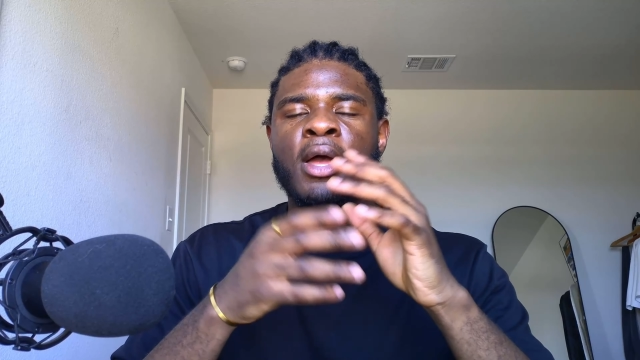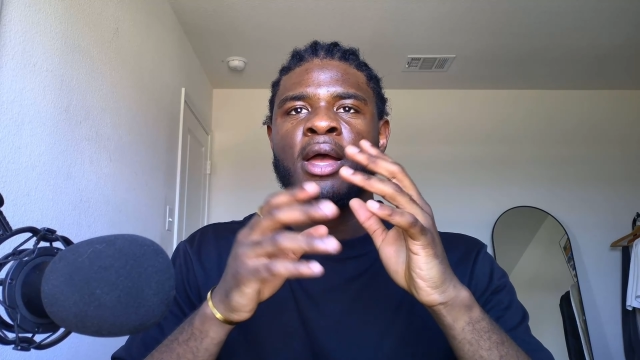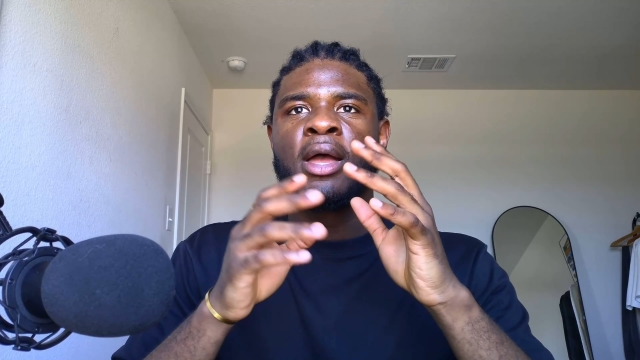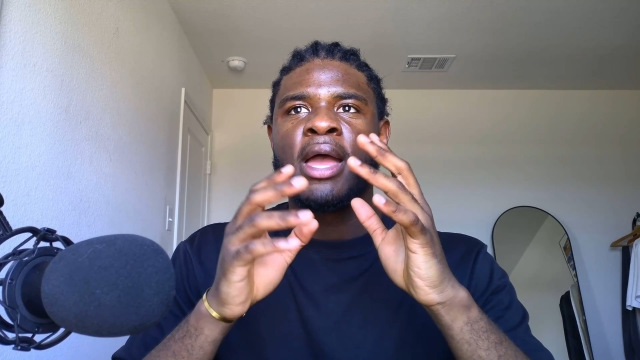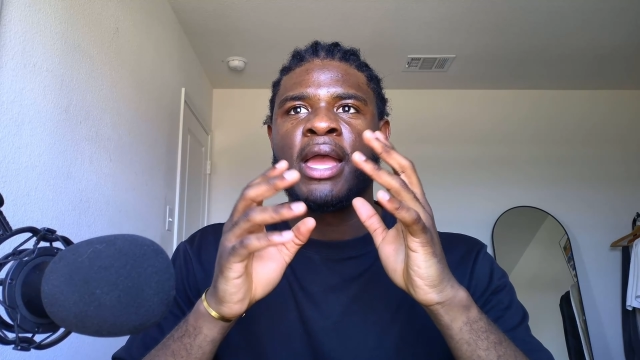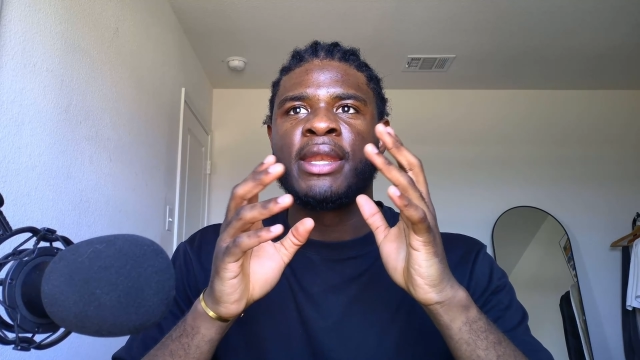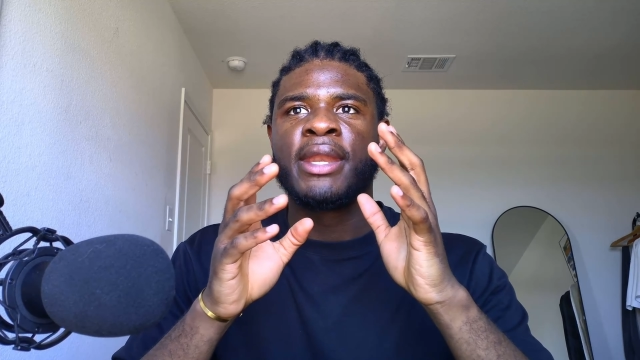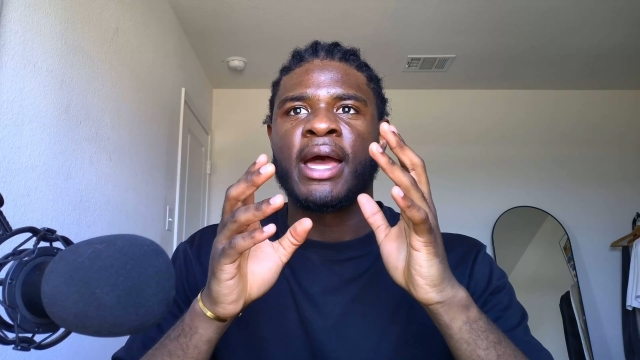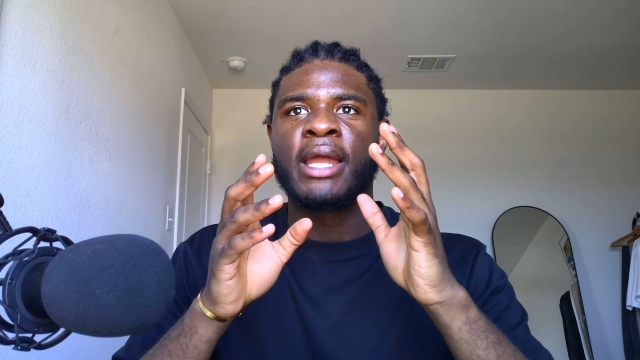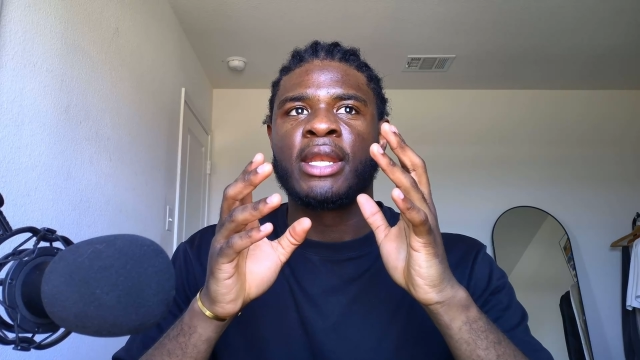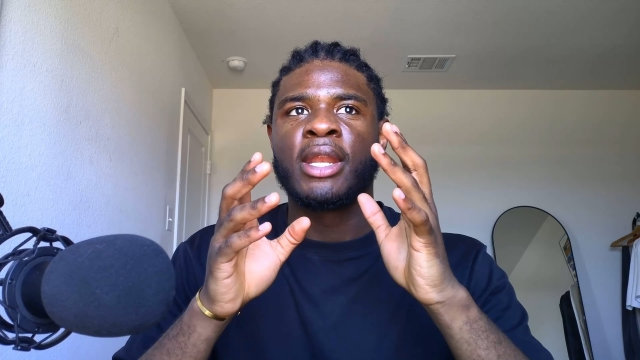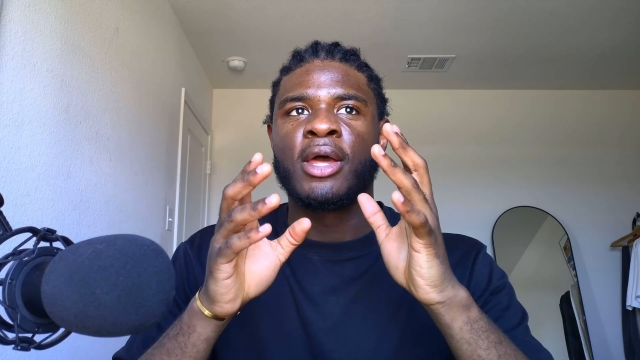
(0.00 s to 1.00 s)
And that
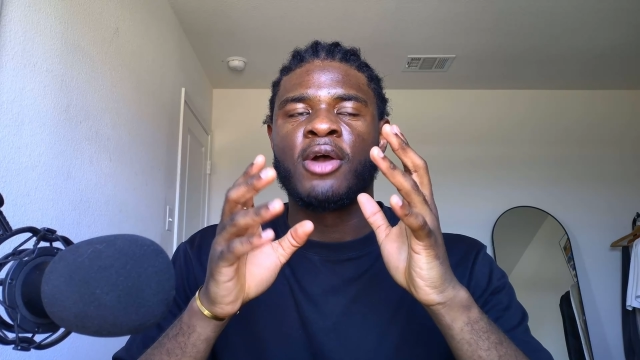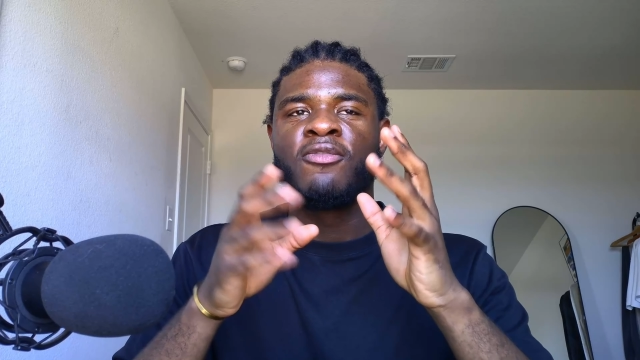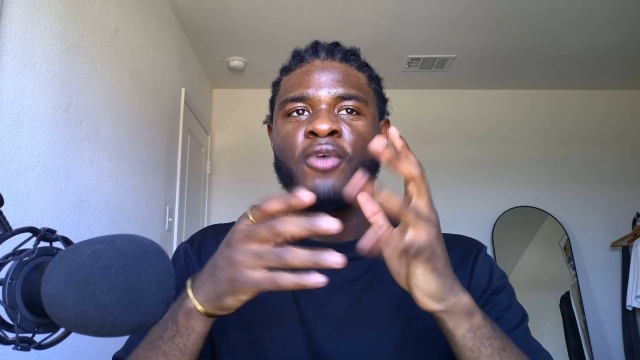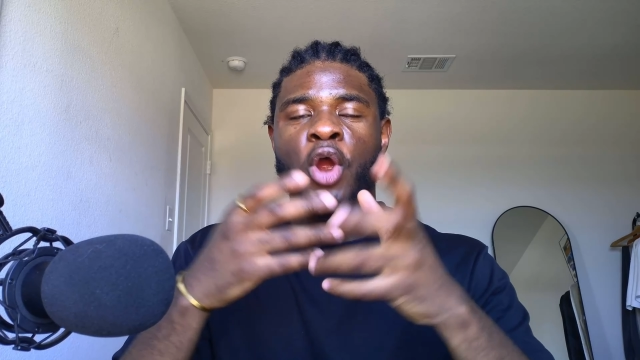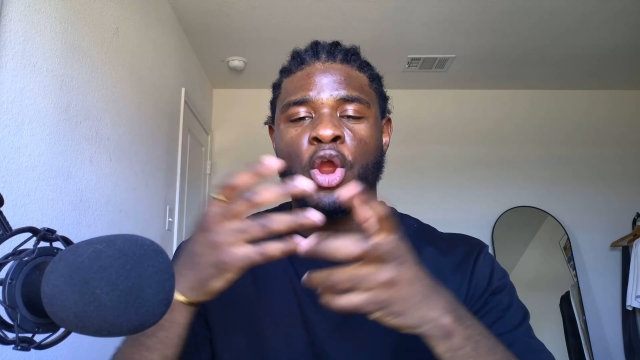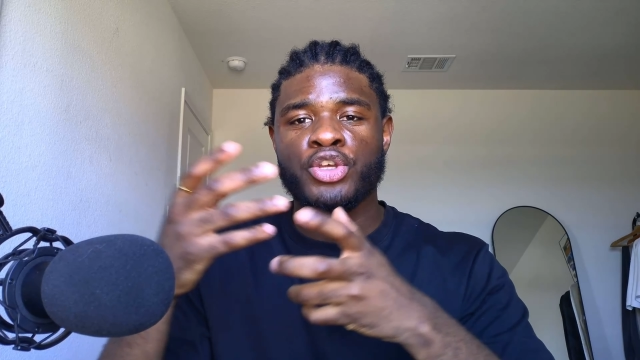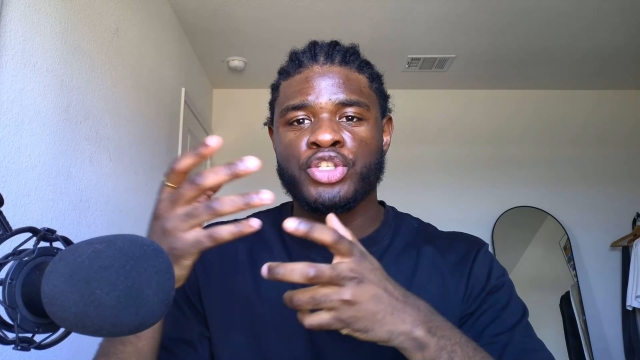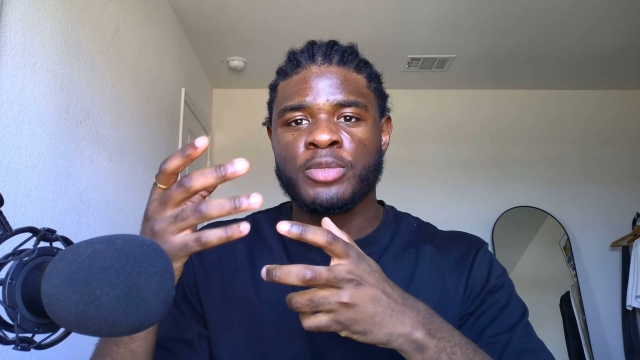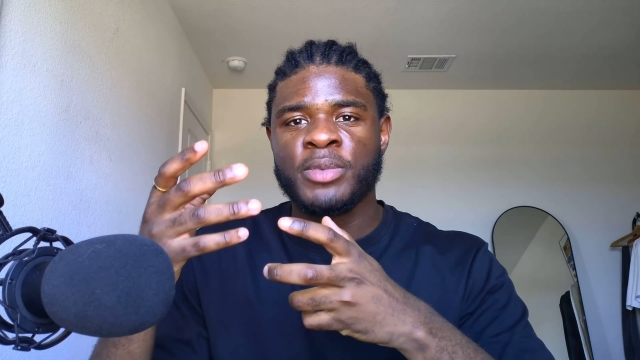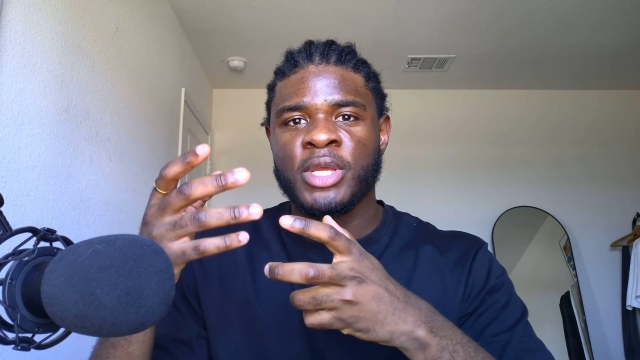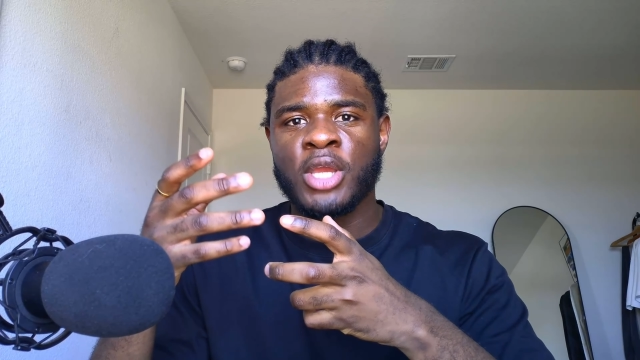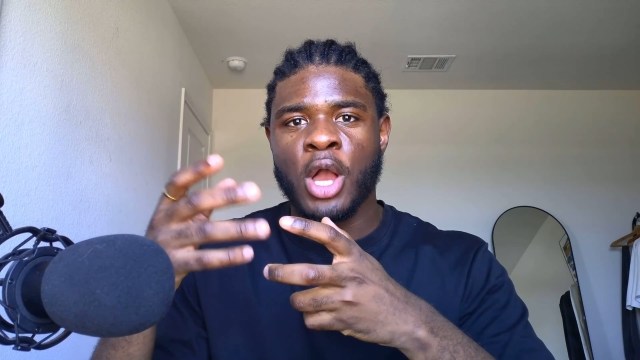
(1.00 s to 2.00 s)
for us to
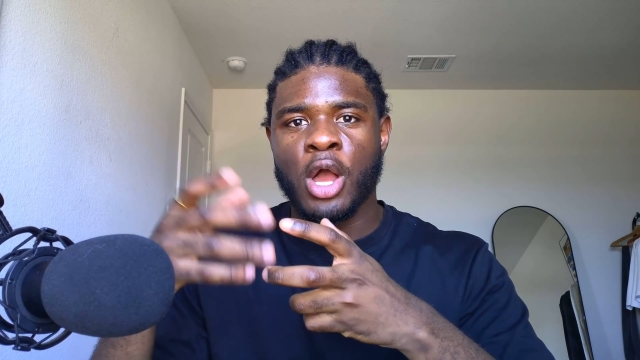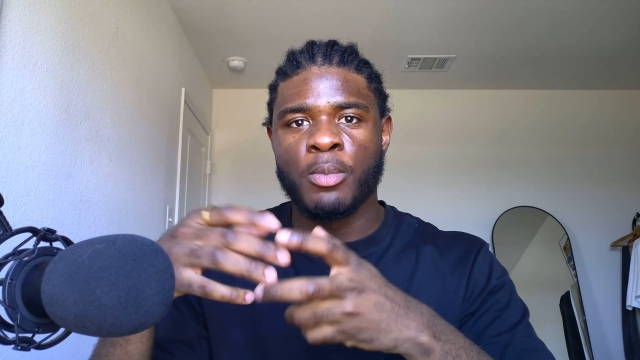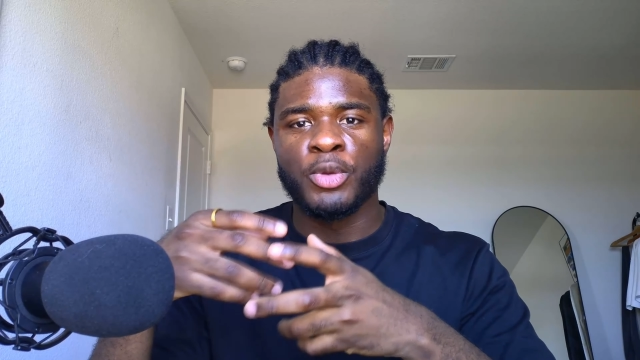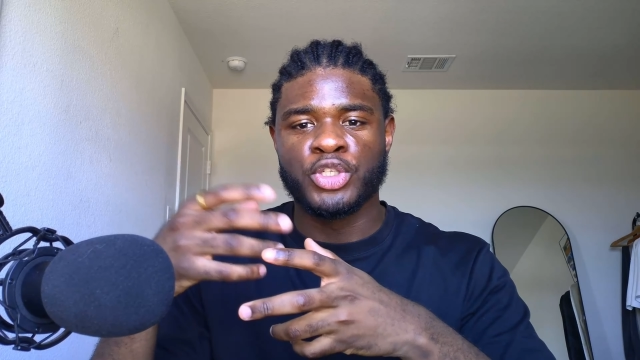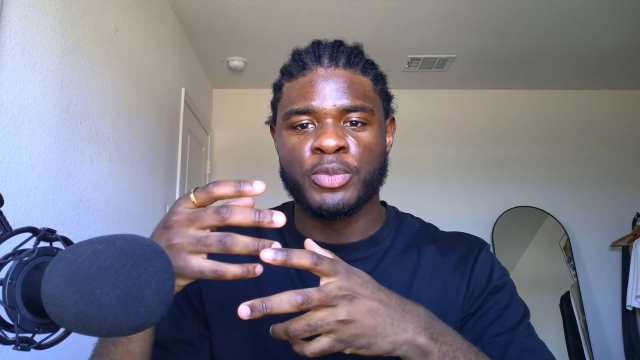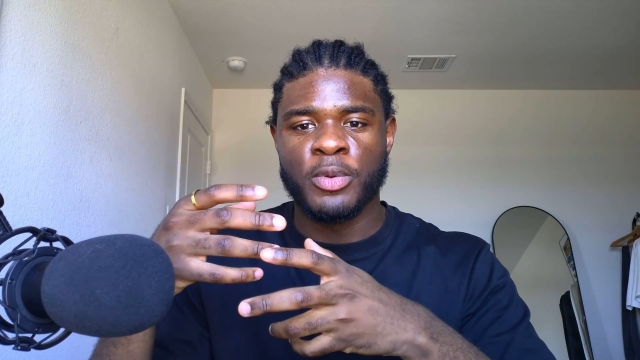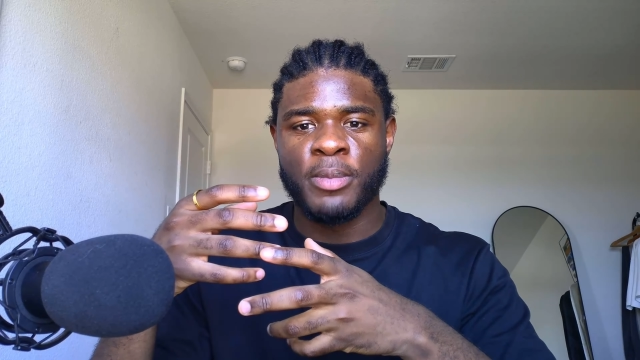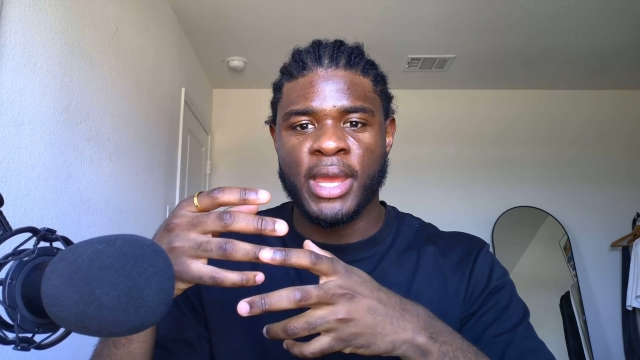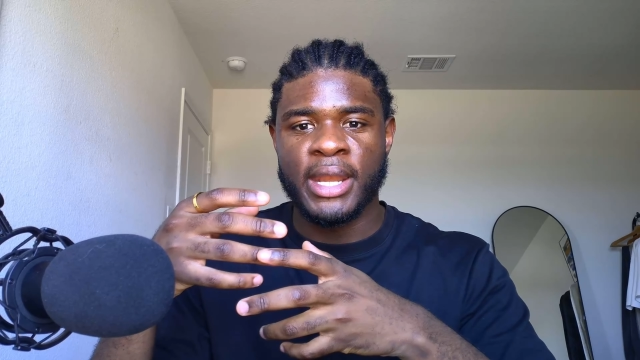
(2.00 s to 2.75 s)
become a Superman,